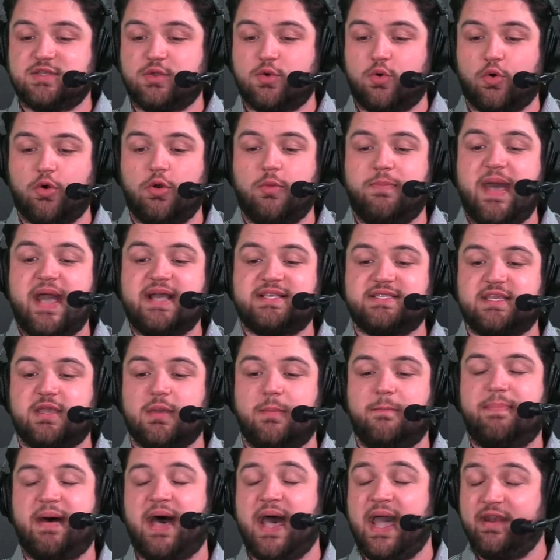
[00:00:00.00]
quarterbacks
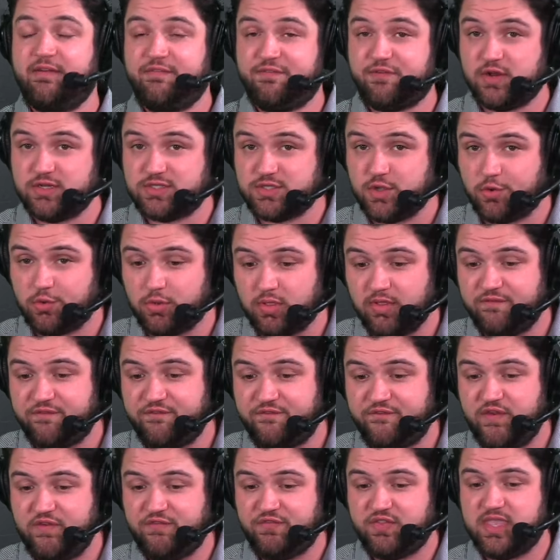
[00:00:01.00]
combined for a total of
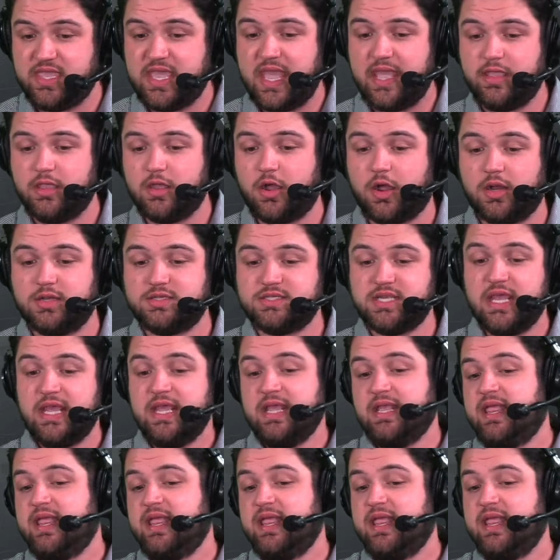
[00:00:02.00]
58 yards.